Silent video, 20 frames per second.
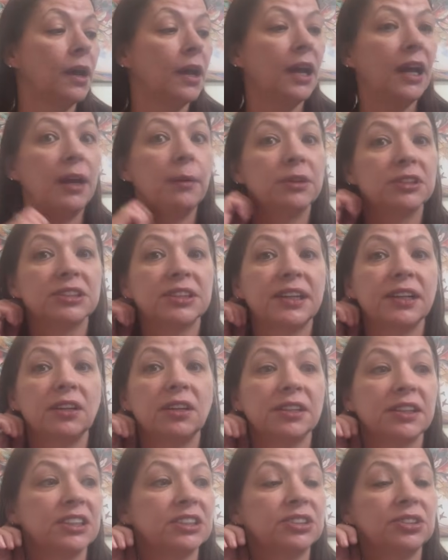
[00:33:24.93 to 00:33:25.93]
He was
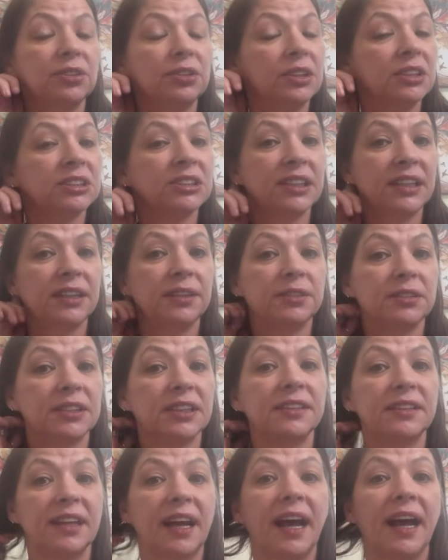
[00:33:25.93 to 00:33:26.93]
killed as soon as he
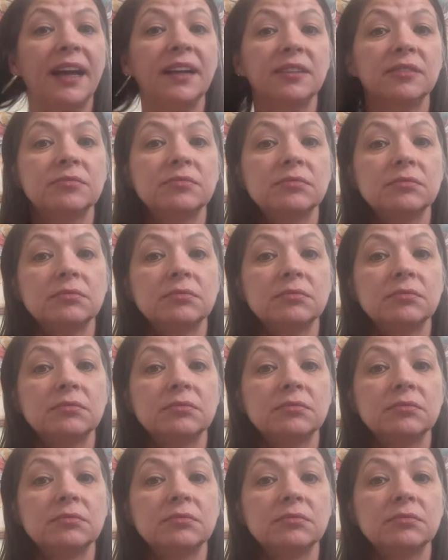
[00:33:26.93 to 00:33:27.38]
did that.